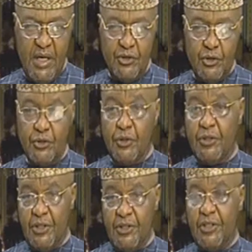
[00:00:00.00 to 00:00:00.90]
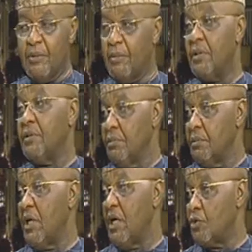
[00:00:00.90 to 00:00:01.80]
has just got a chairman,
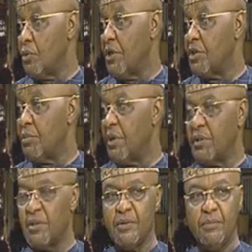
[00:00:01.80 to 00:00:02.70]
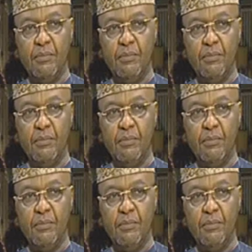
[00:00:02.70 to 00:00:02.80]
as would expect.